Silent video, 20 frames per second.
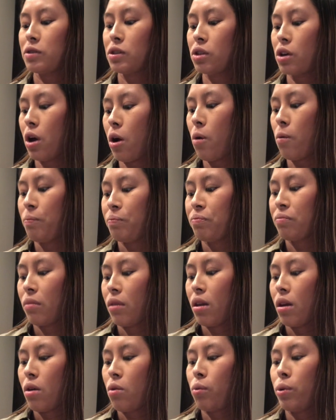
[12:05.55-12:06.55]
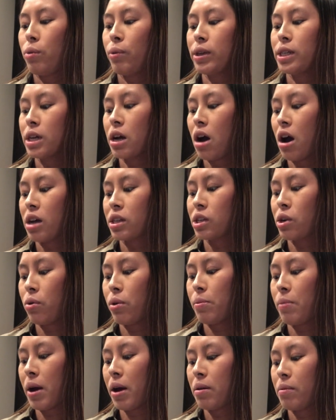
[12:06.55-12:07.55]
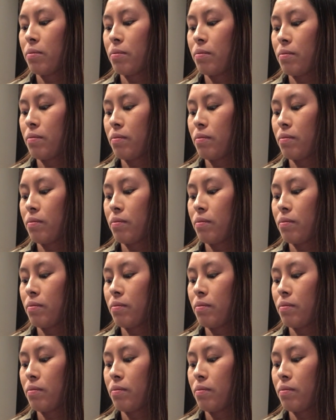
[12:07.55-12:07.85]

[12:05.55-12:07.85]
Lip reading: So we went to Costco and we bought